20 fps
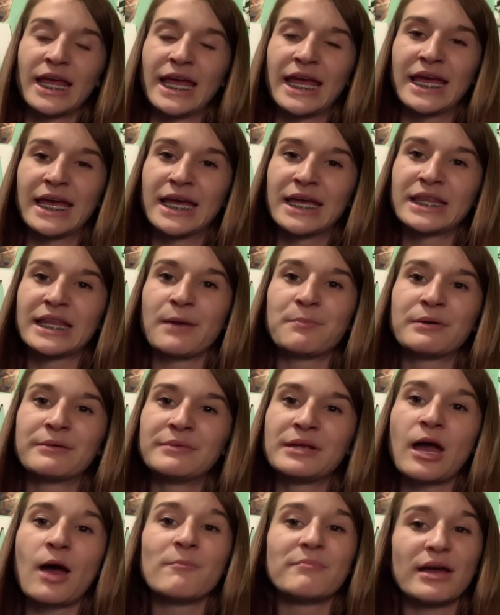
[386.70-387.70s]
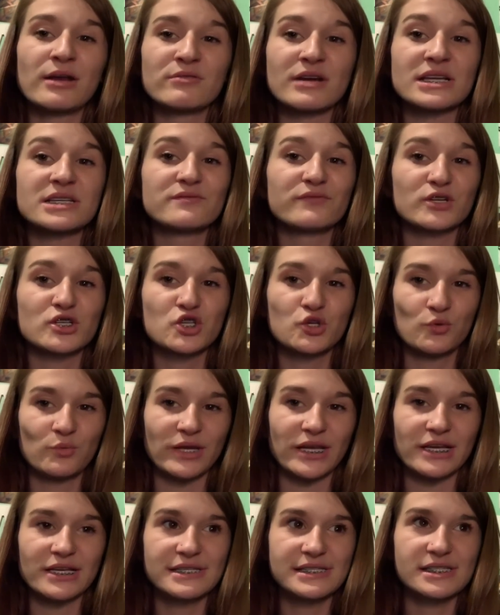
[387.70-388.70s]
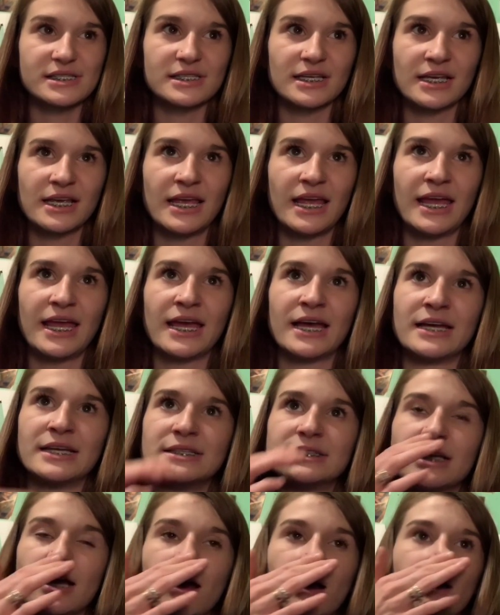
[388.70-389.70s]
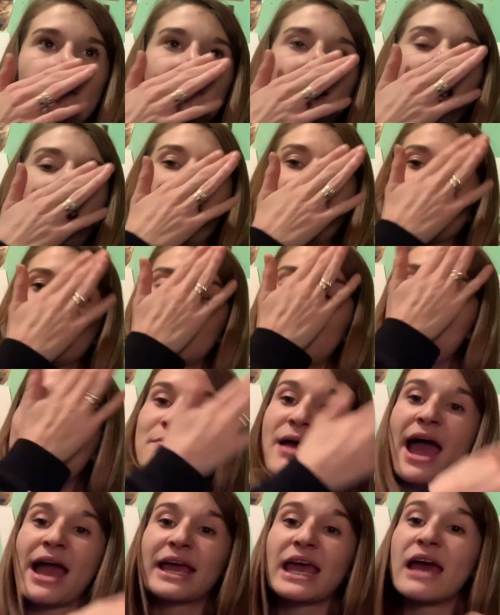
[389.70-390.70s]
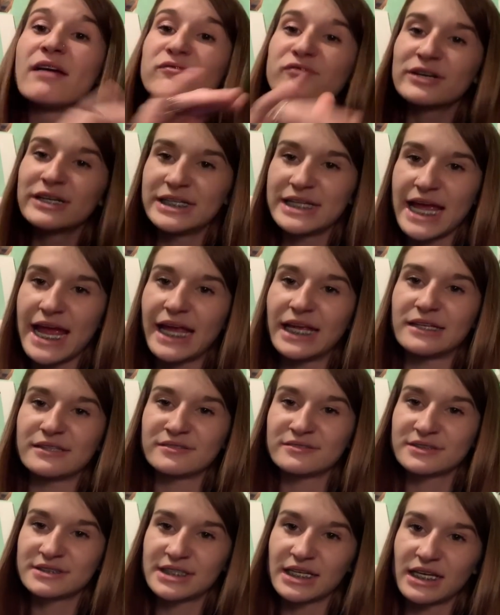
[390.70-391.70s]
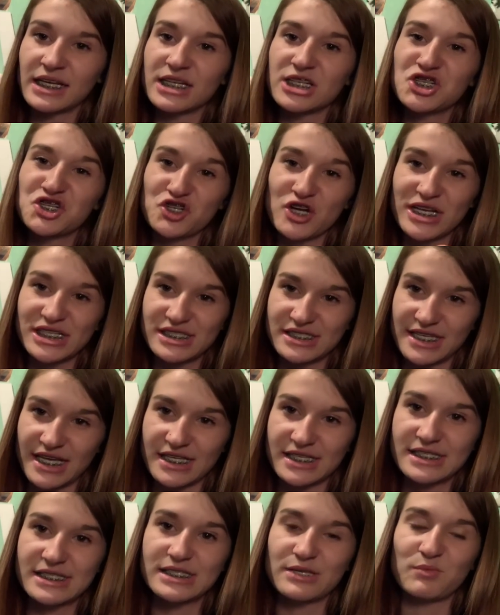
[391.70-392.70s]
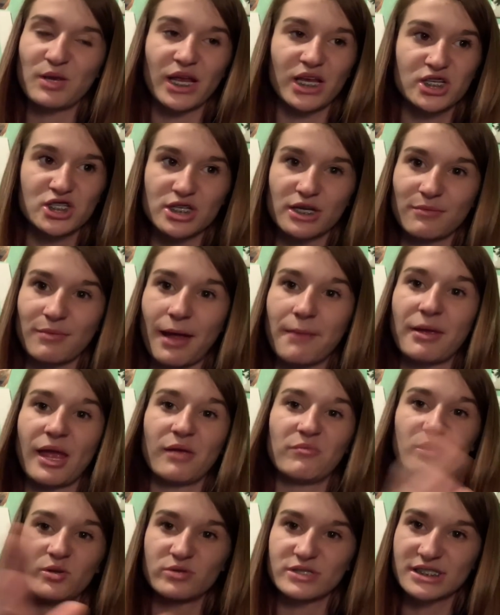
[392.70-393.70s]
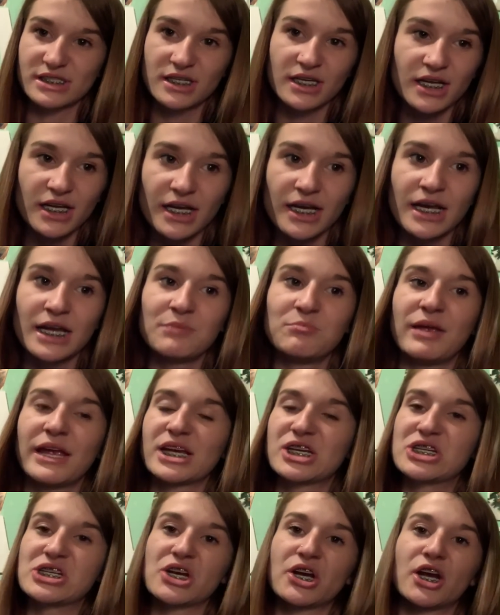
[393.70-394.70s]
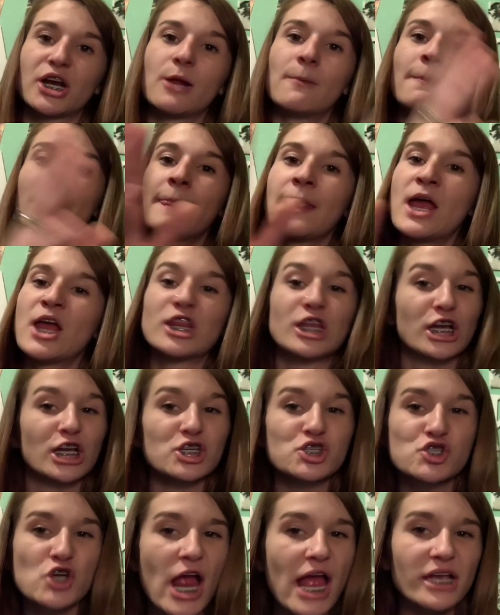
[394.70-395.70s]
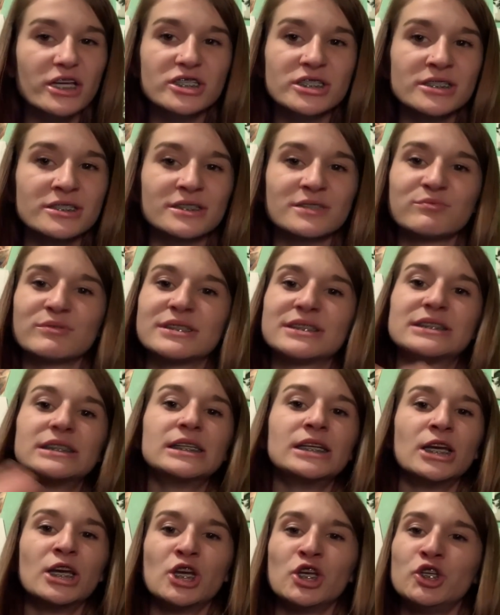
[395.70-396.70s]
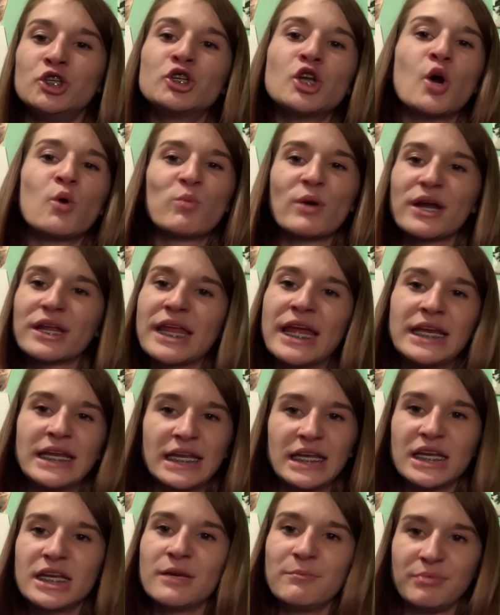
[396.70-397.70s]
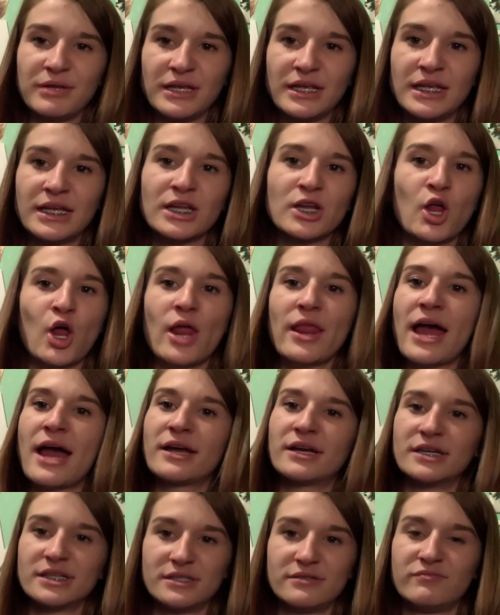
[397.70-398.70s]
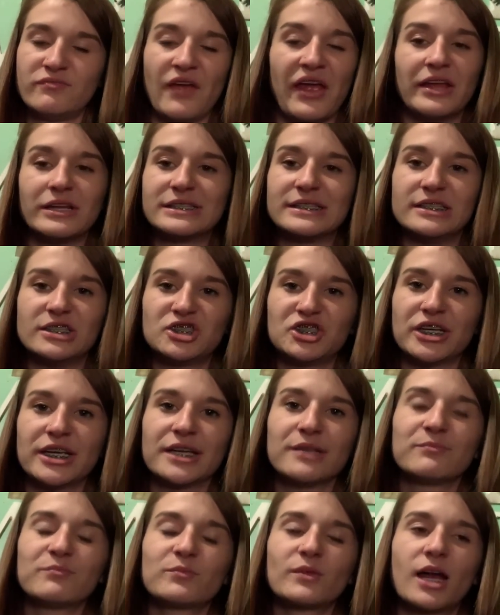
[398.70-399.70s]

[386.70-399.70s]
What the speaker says: And they put me on bed rest for 2 weeks, and I had to come back every day to get a stress test to make sure my baby was good, make sure the contractions was, you know, where they needed to be, and all that good fancy shit.